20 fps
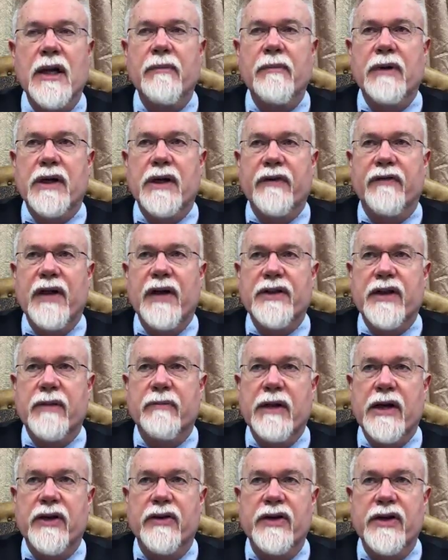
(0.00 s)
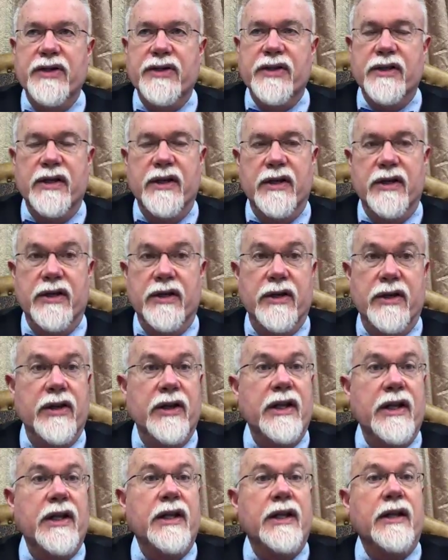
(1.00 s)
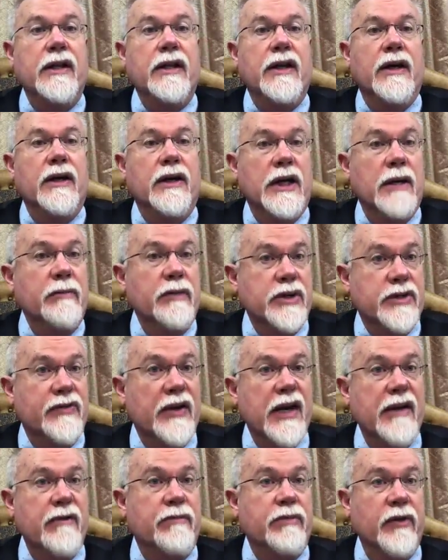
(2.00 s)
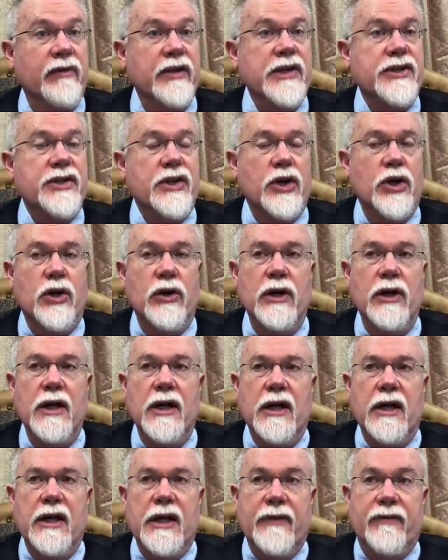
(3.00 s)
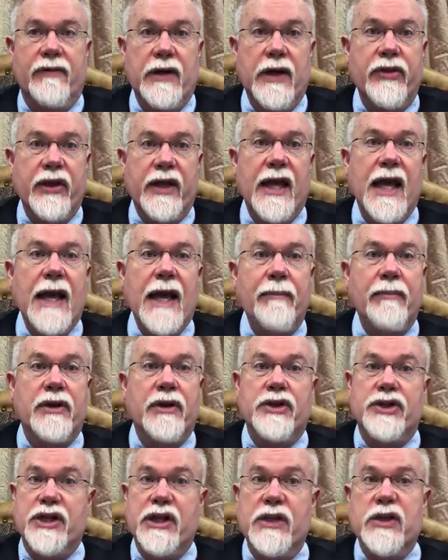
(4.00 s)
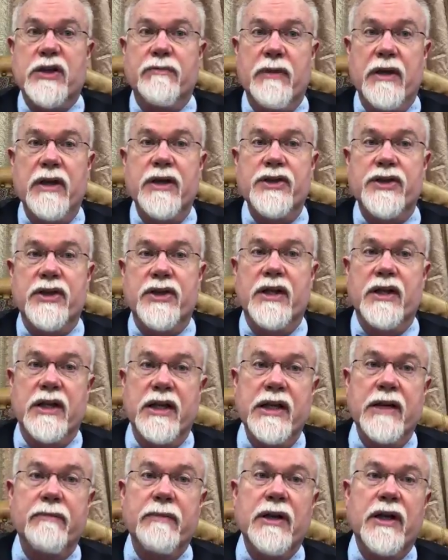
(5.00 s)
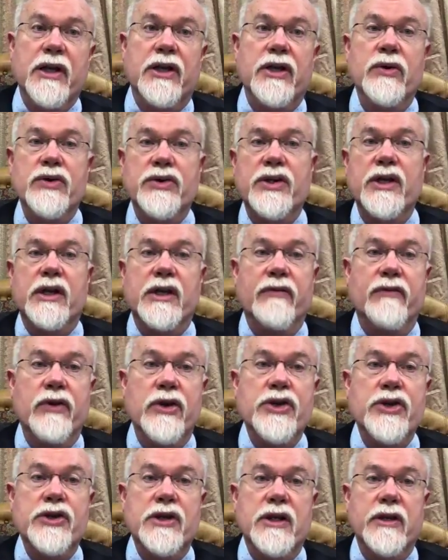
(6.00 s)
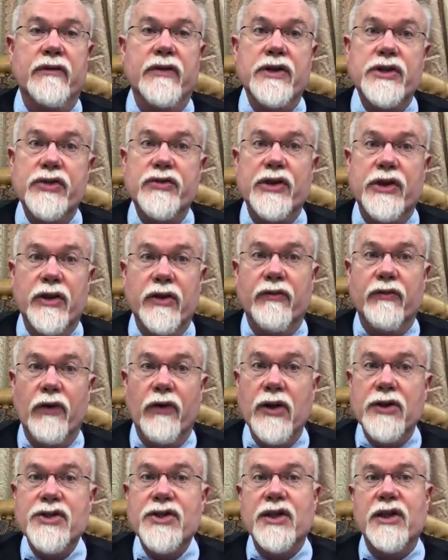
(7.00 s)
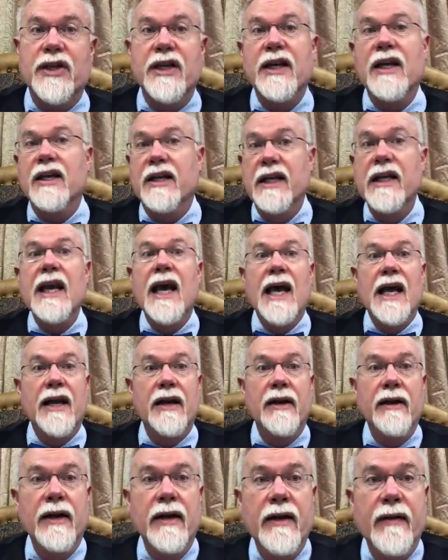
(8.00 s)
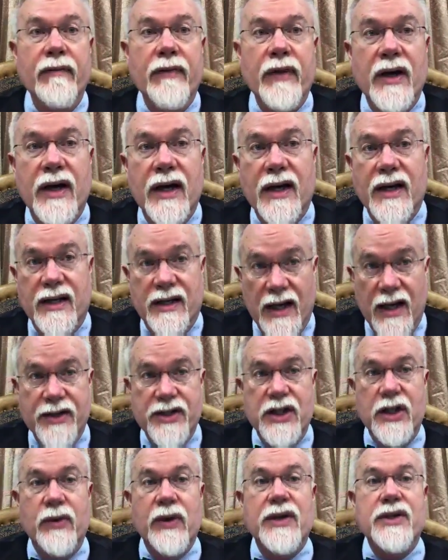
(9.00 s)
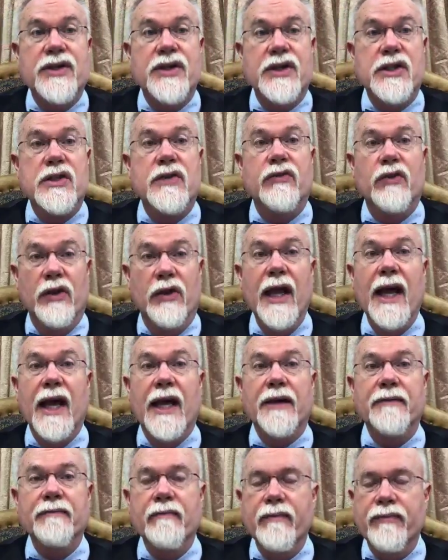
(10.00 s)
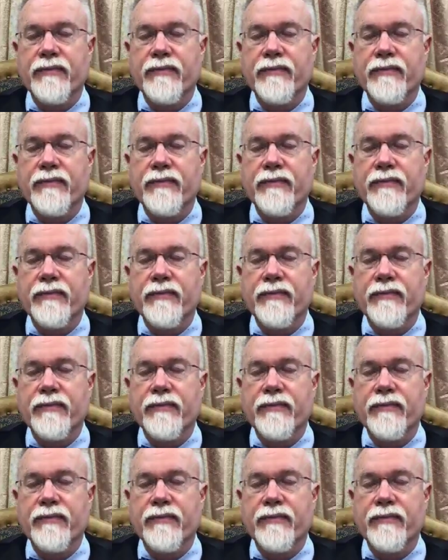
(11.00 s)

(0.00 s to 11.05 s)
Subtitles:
But the fact of the matter is, under the Numbers 5 proviso, if nothing happened, she was innocent, and he had been accusing a virgin of Israel falsely, and he had consequences for that,